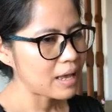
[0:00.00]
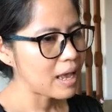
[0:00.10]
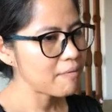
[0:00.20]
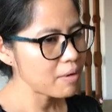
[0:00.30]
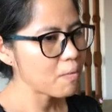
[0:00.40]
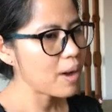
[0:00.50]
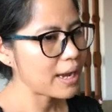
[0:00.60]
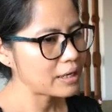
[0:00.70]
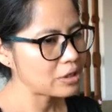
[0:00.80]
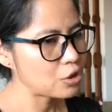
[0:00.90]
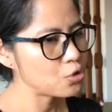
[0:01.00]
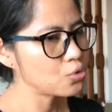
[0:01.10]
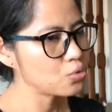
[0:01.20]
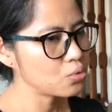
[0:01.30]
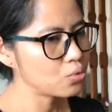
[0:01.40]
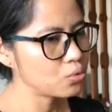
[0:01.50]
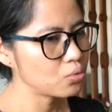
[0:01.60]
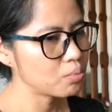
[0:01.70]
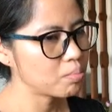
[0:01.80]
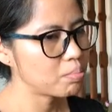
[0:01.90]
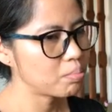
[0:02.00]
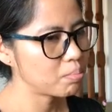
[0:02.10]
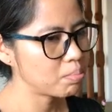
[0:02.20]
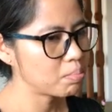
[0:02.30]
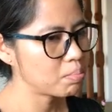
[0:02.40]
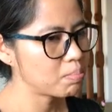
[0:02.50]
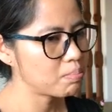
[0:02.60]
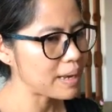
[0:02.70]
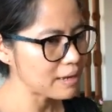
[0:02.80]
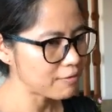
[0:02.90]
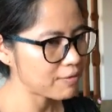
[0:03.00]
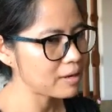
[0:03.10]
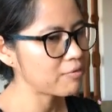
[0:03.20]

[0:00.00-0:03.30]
everyone who benefit